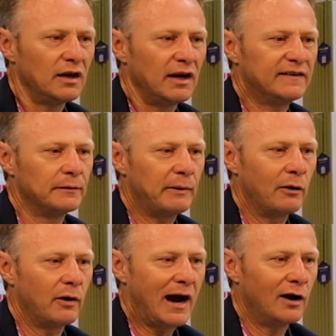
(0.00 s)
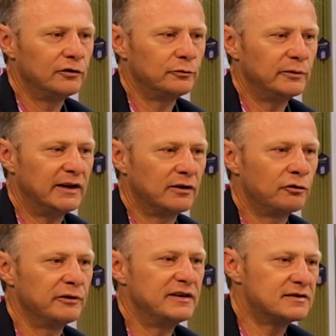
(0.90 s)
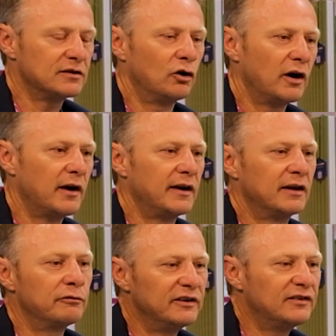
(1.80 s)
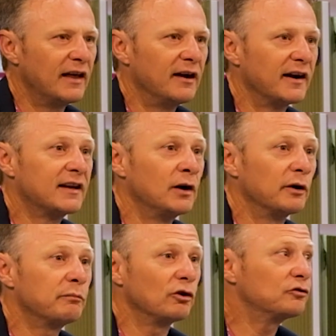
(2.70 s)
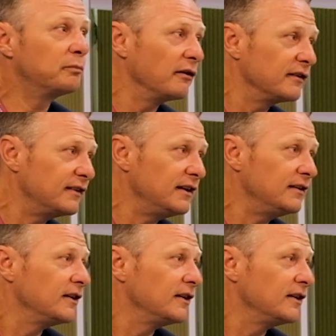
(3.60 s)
it's about how do we increase their economic prosperity